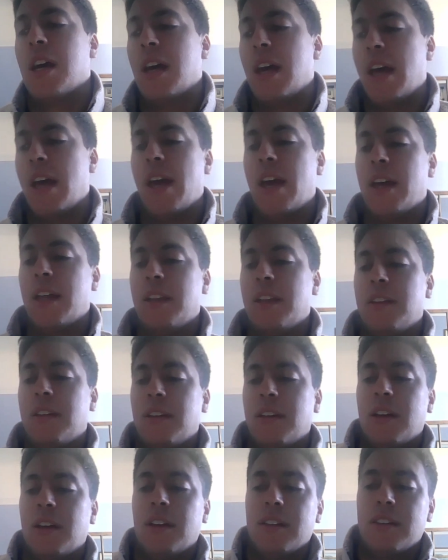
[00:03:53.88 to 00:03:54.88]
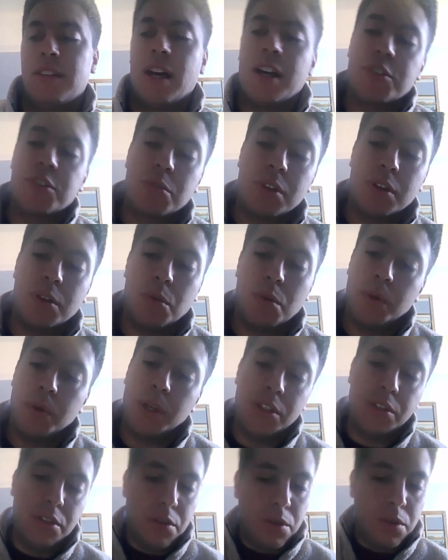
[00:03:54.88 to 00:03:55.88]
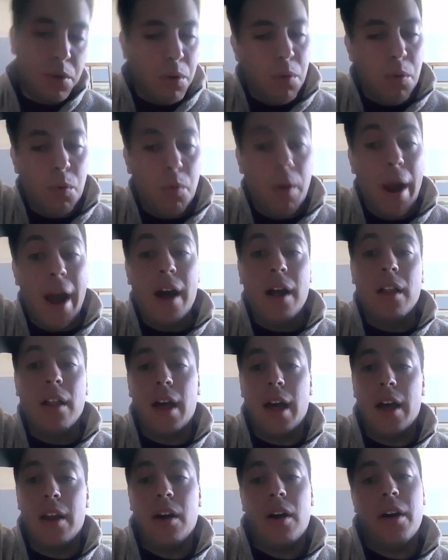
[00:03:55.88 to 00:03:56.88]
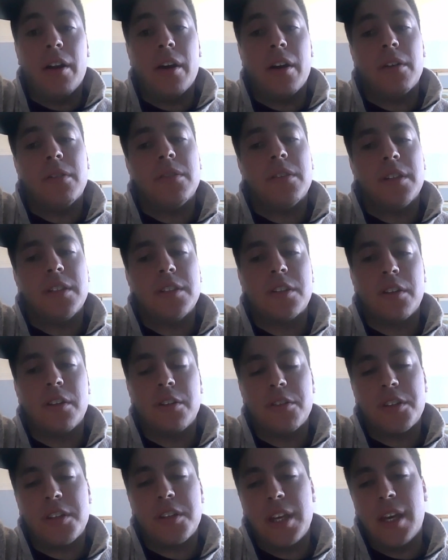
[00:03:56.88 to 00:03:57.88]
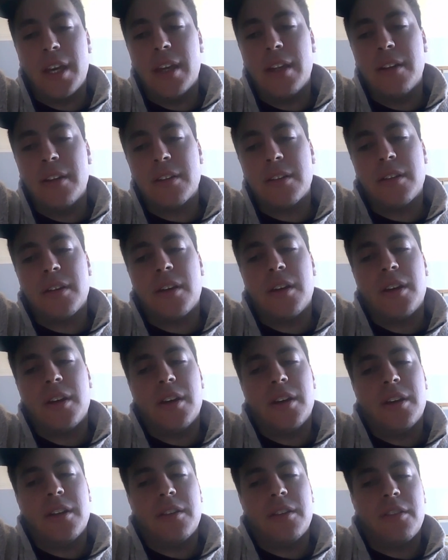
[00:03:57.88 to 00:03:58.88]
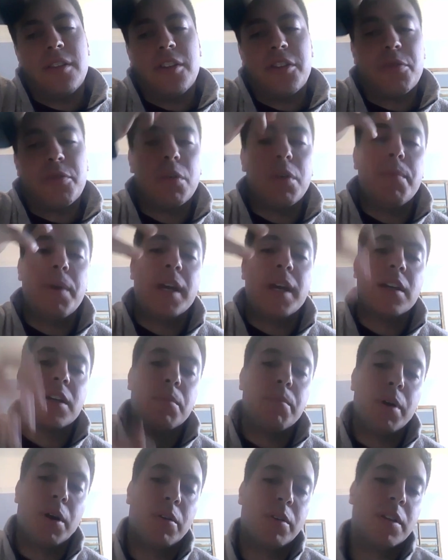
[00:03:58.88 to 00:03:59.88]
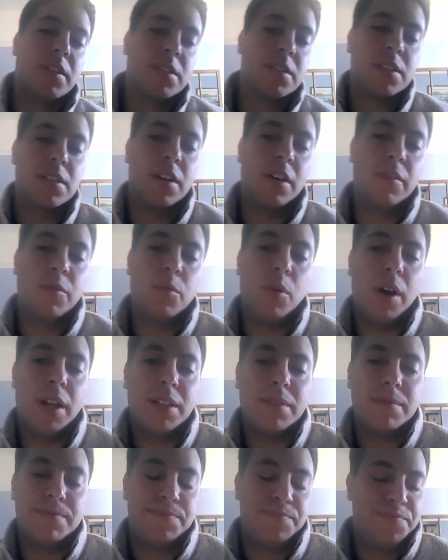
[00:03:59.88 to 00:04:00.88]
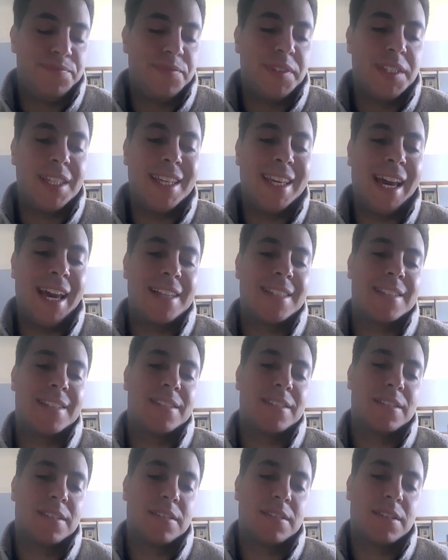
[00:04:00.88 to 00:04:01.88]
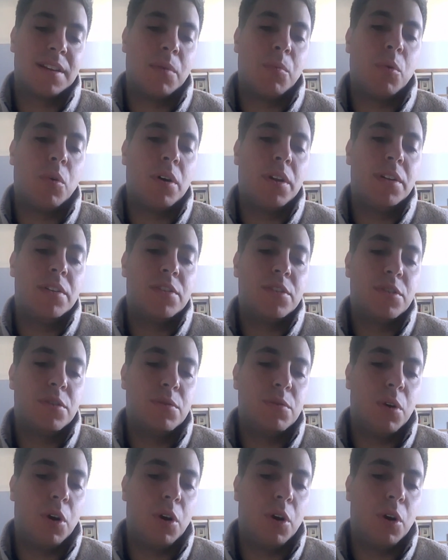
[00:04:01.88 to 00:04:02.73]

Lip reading: and that's really what we do well at Auto is understand the three main components of what gets someone to